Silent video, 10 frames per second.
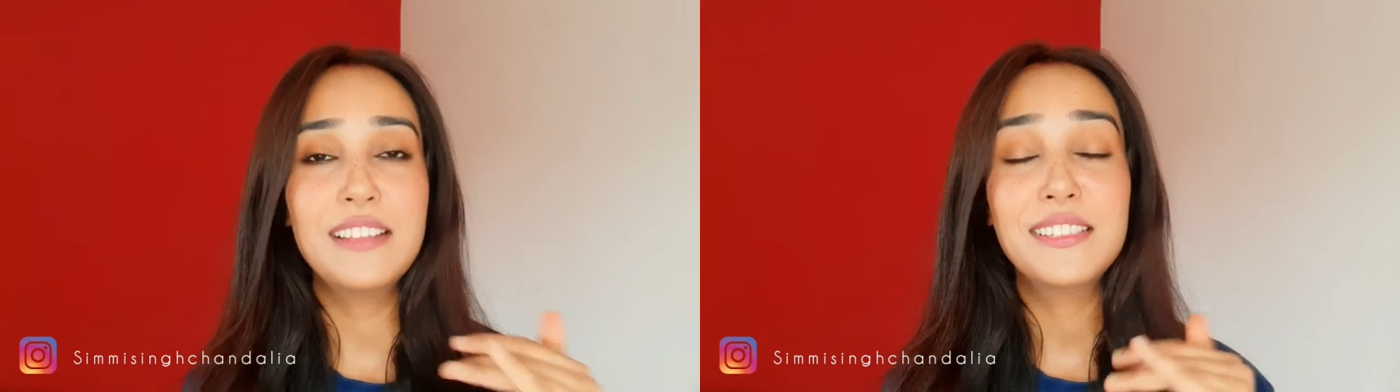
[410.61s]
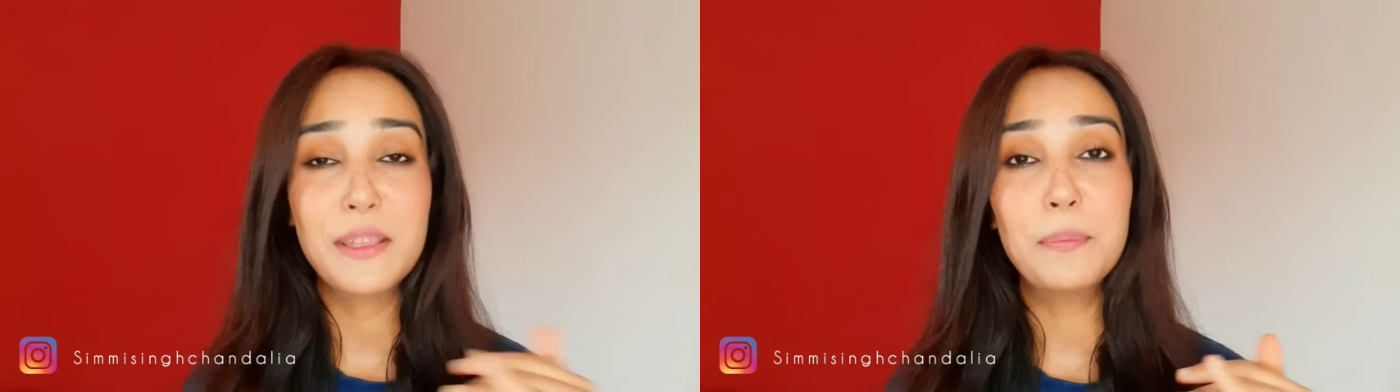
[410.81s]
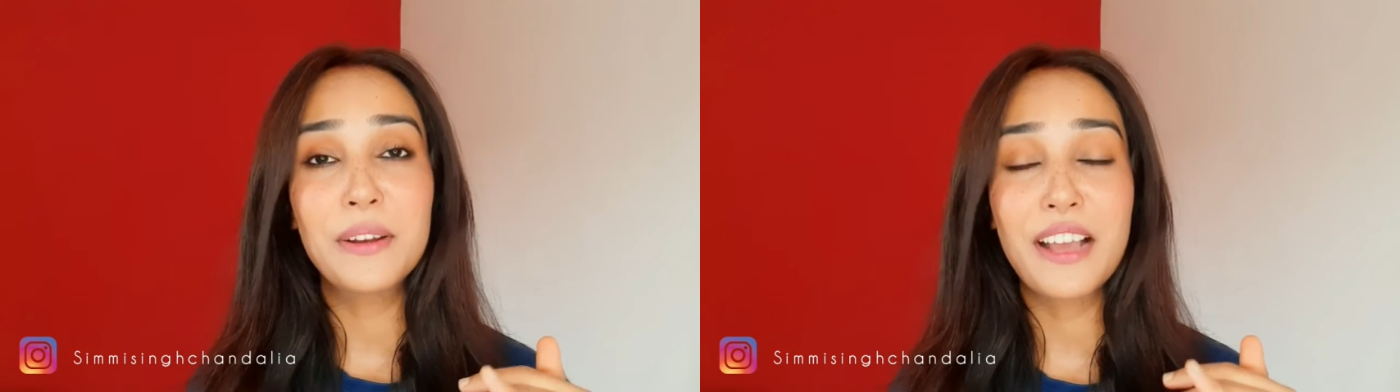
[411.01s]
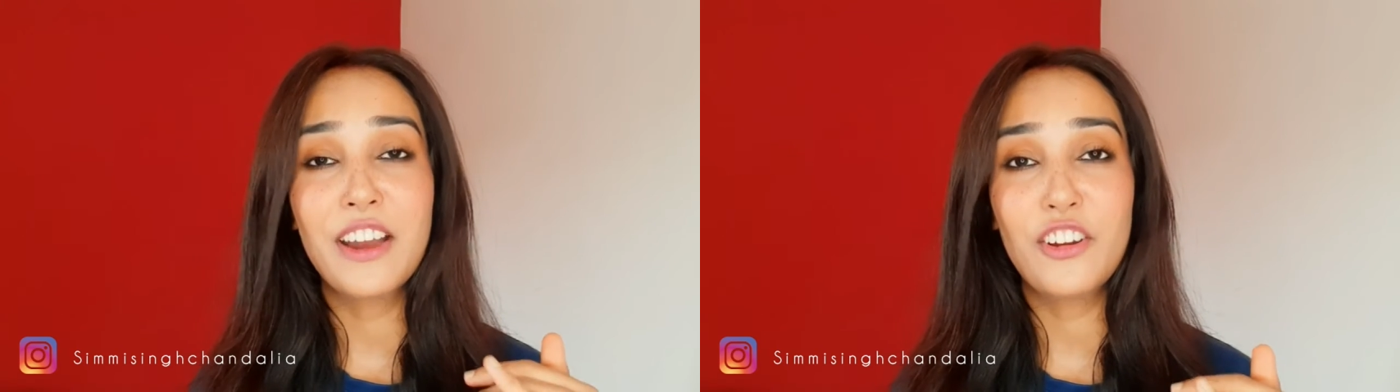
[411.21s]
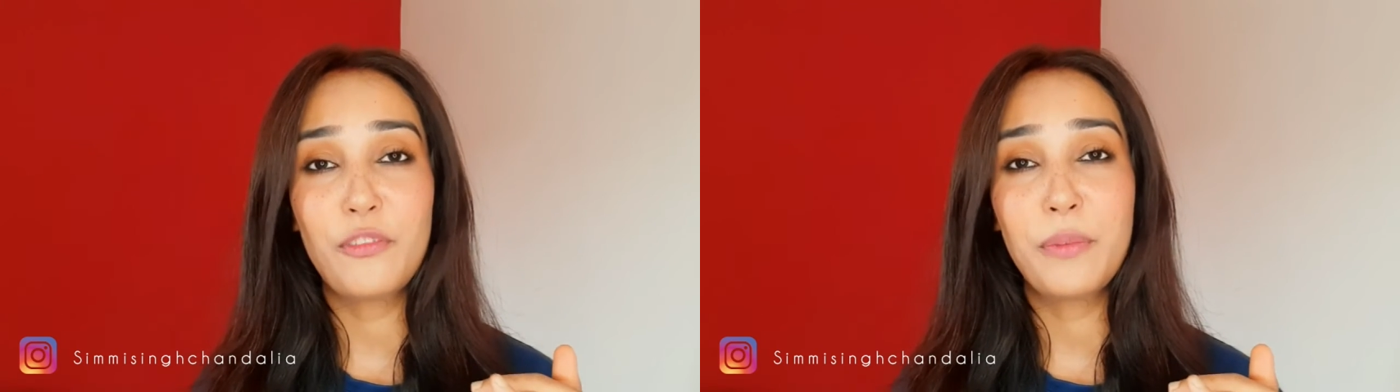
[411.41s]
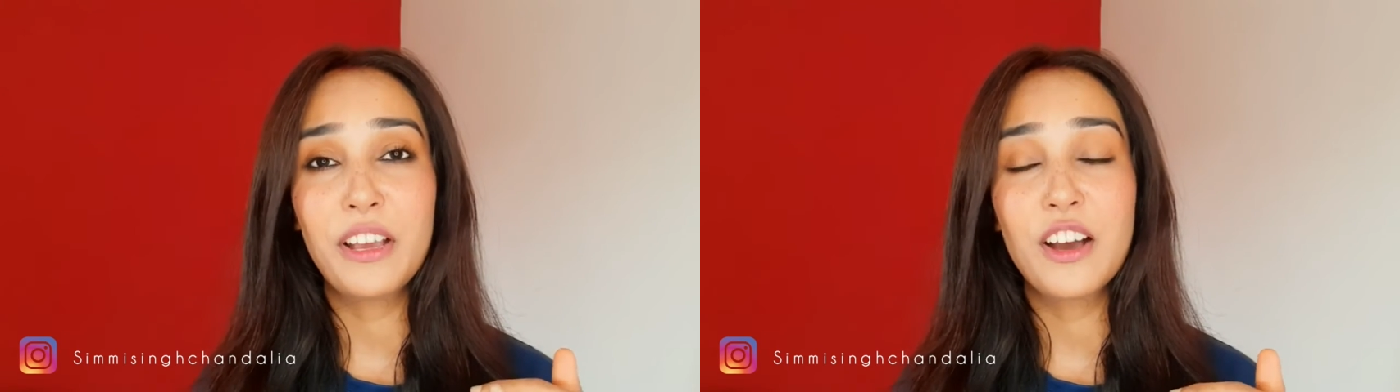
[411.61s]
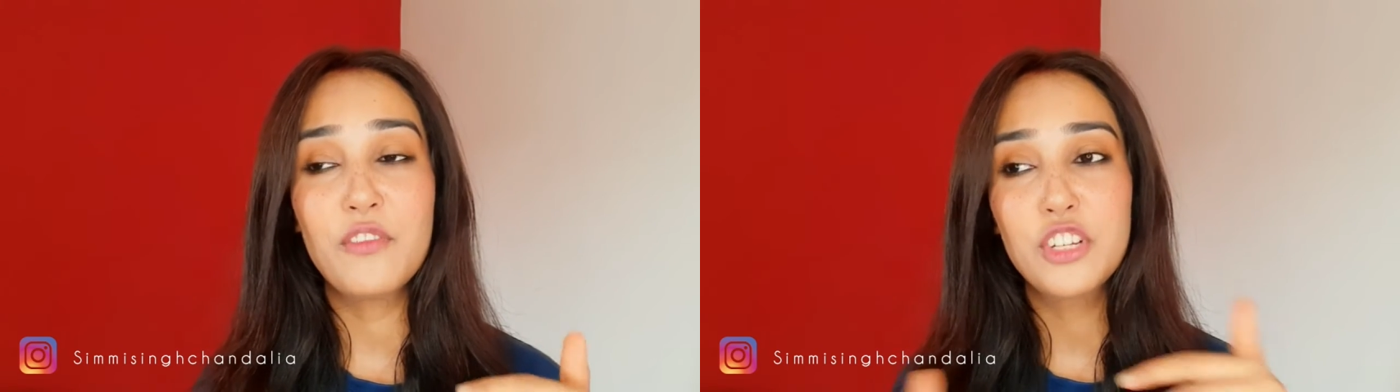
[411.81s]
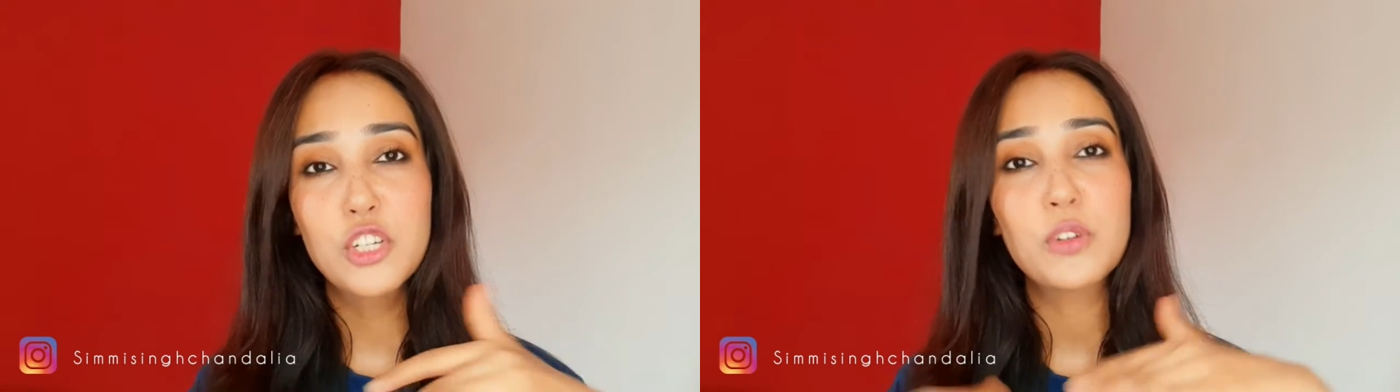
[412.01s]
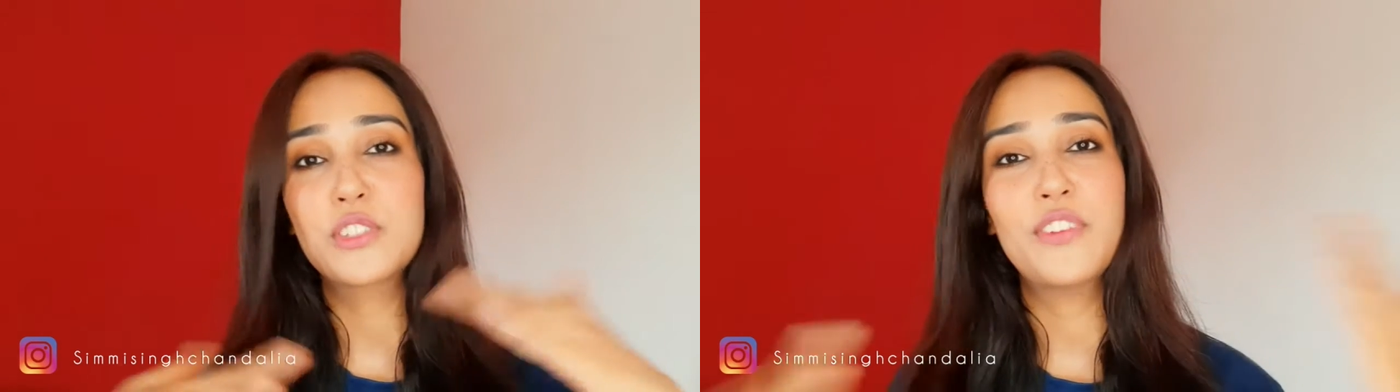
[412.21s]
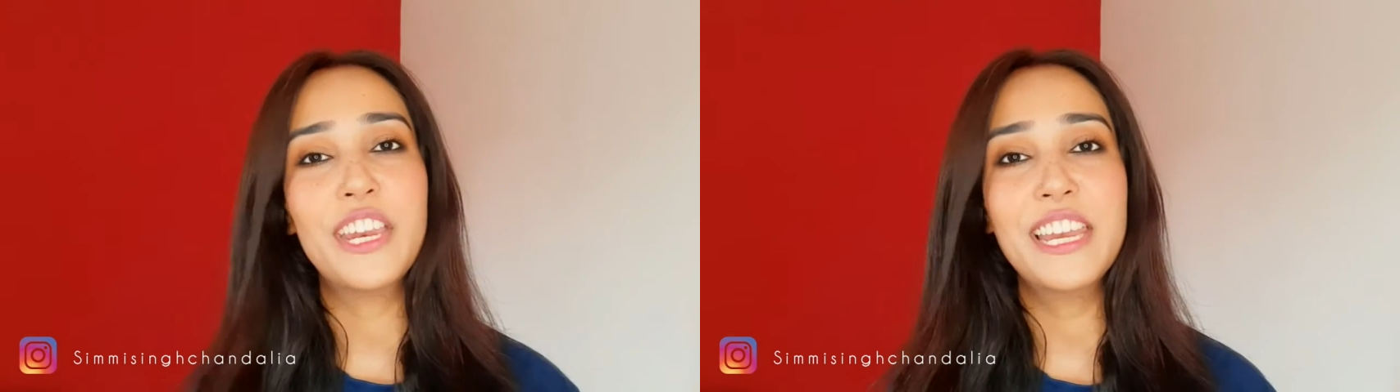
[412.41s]
and simple kind of makeup which
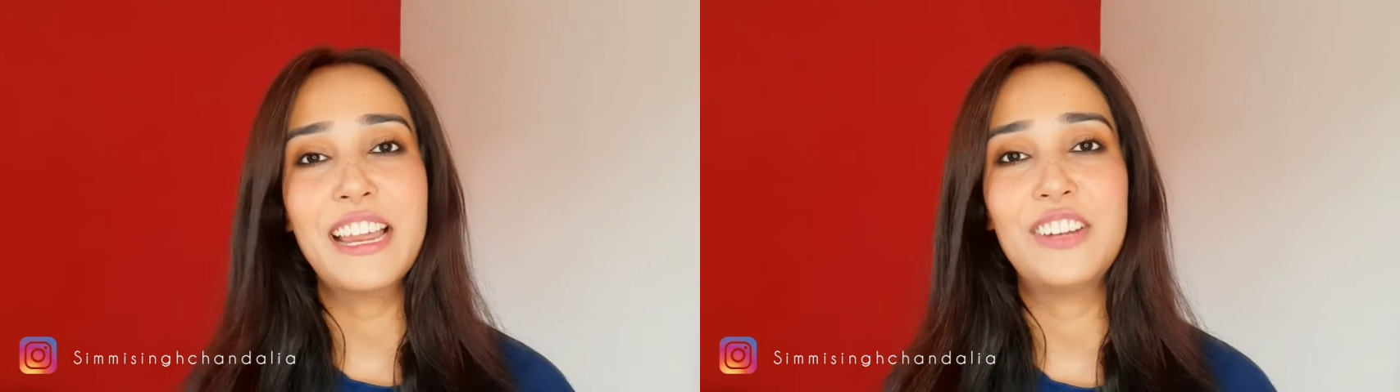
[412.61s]
looks very